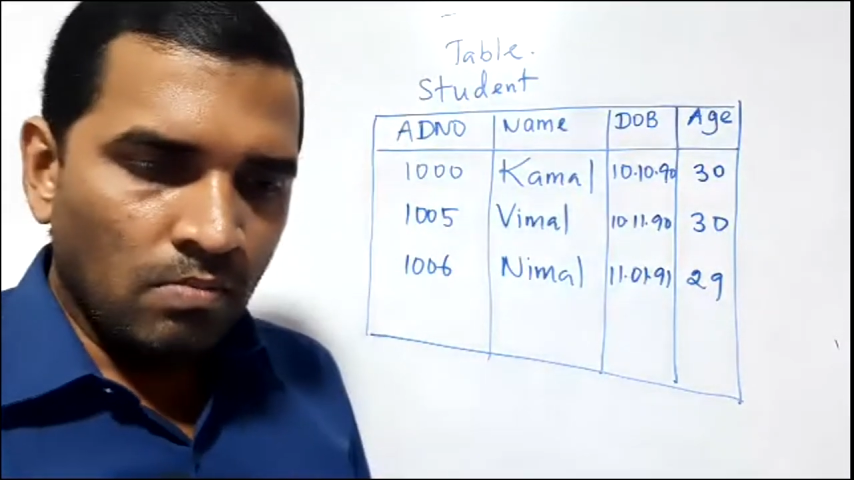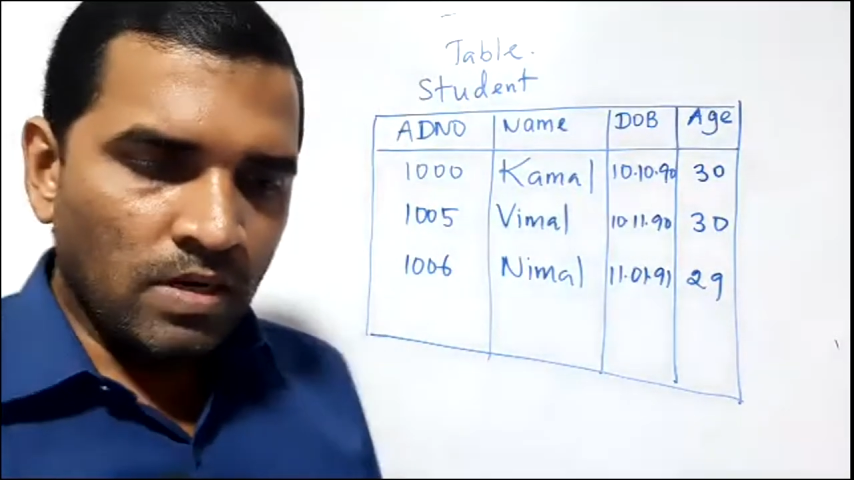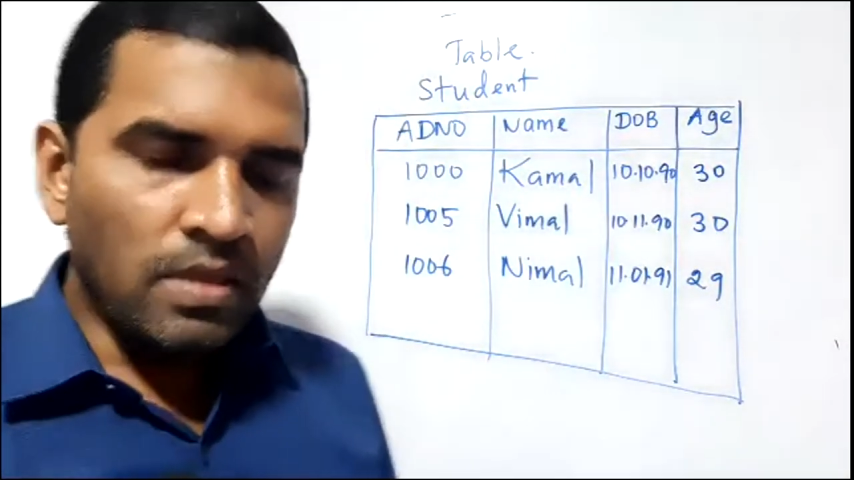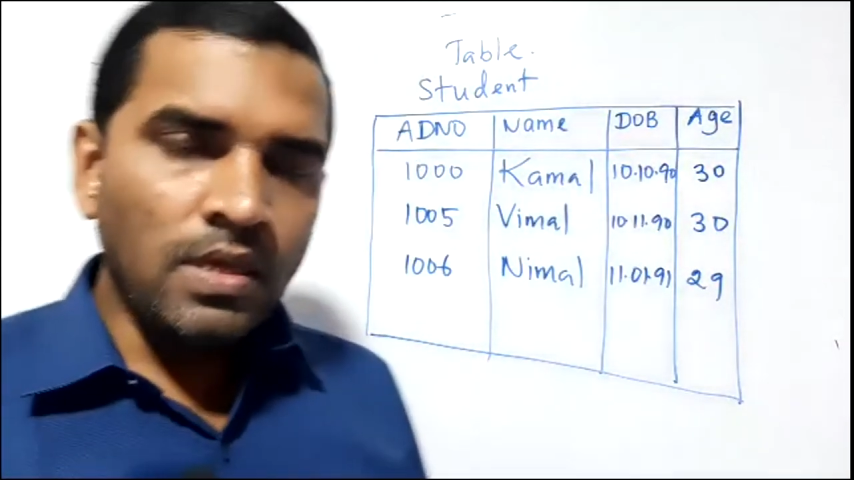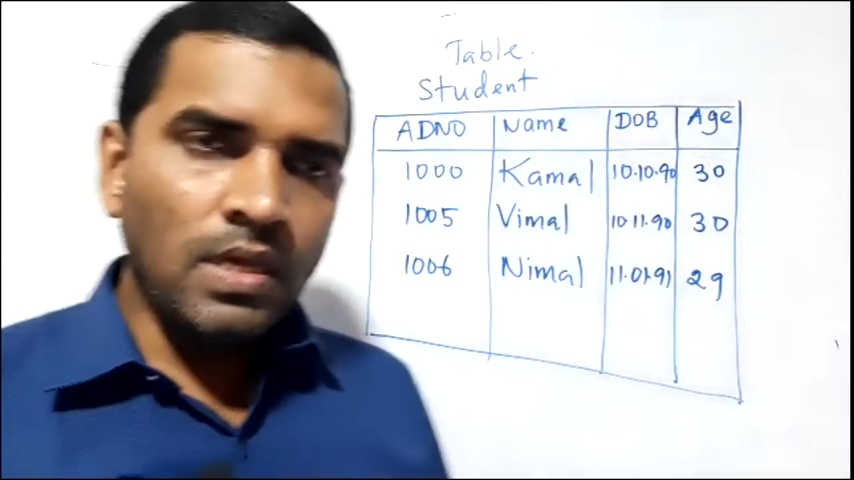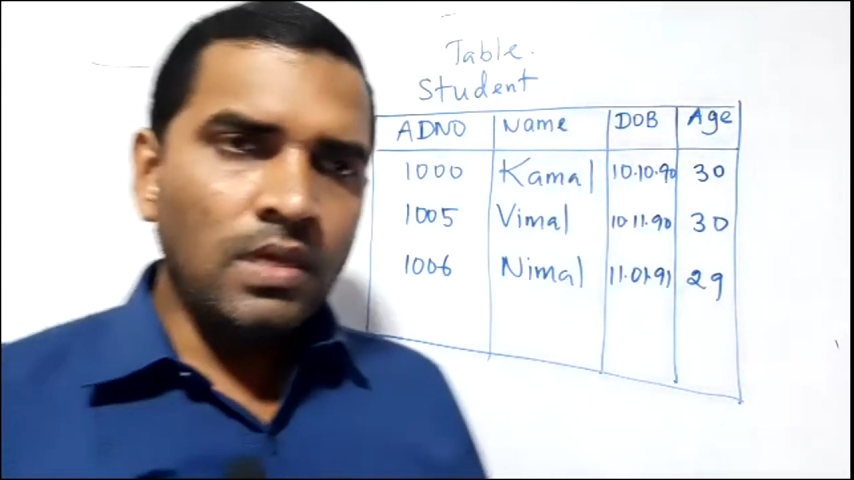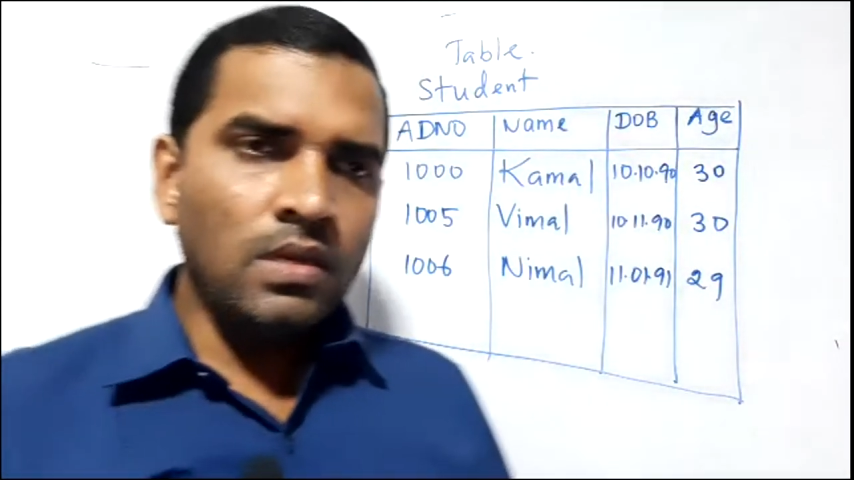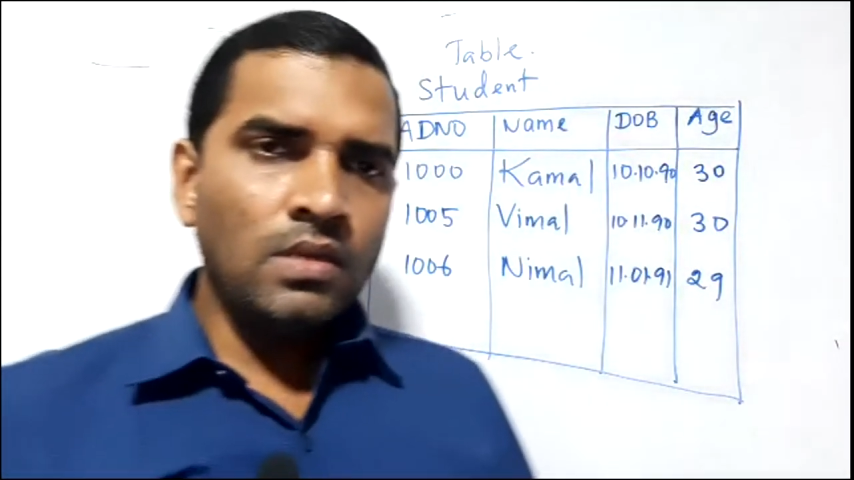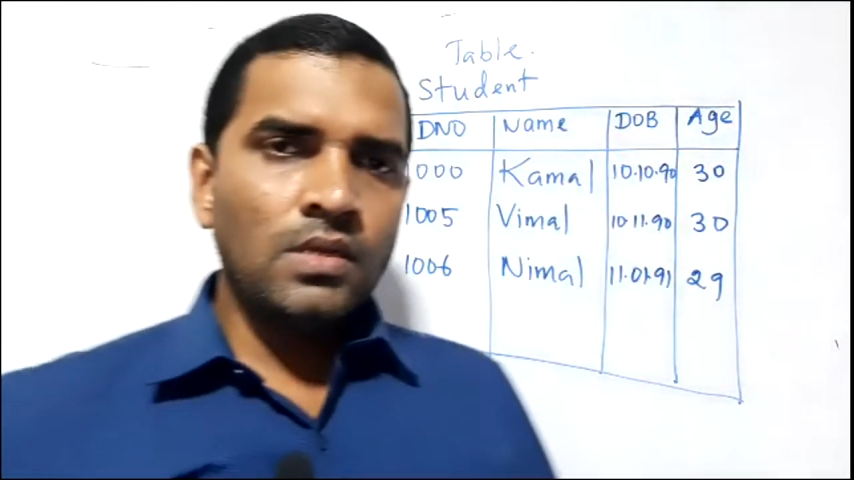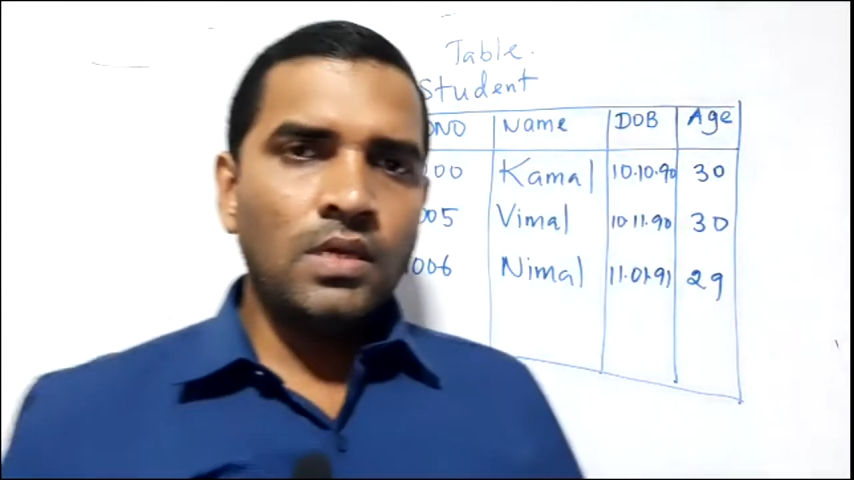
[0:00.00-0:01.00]
But here
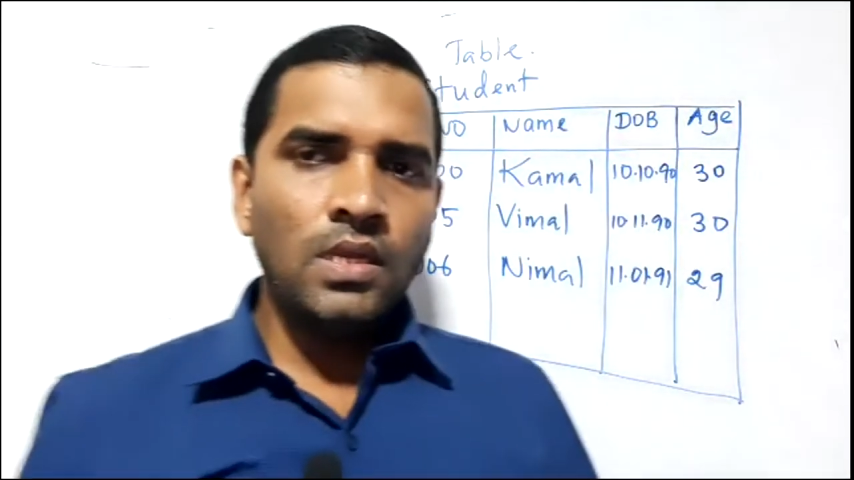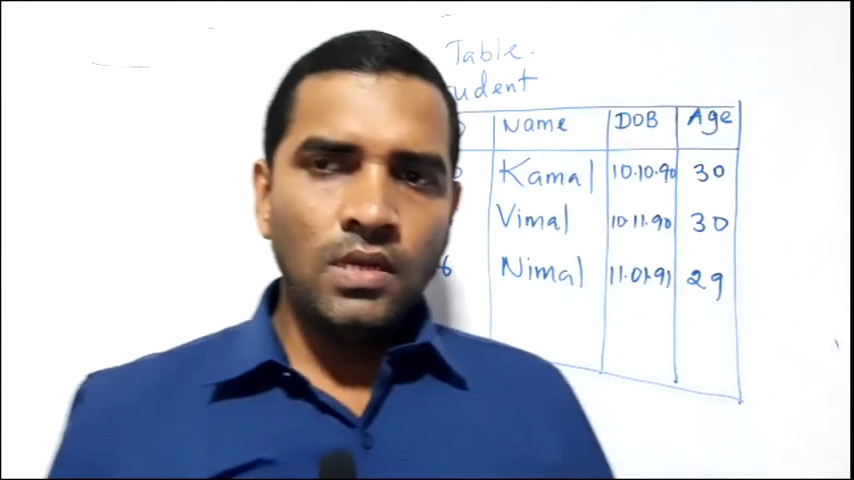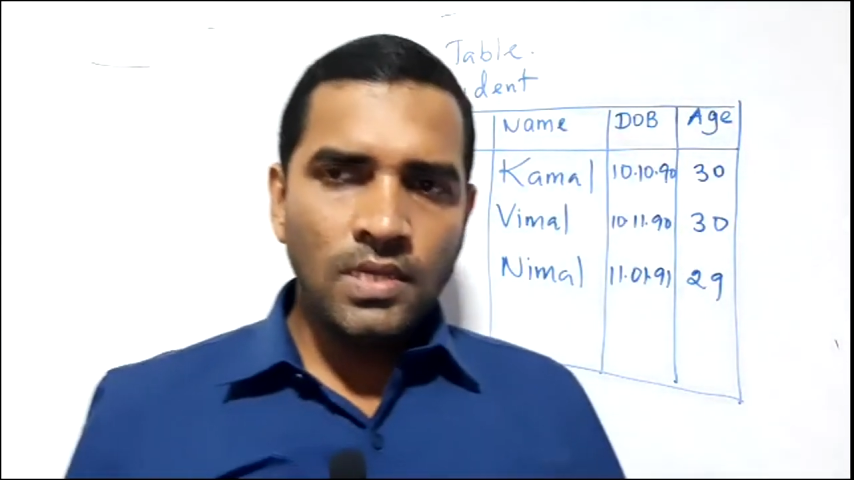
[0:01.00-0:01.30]
in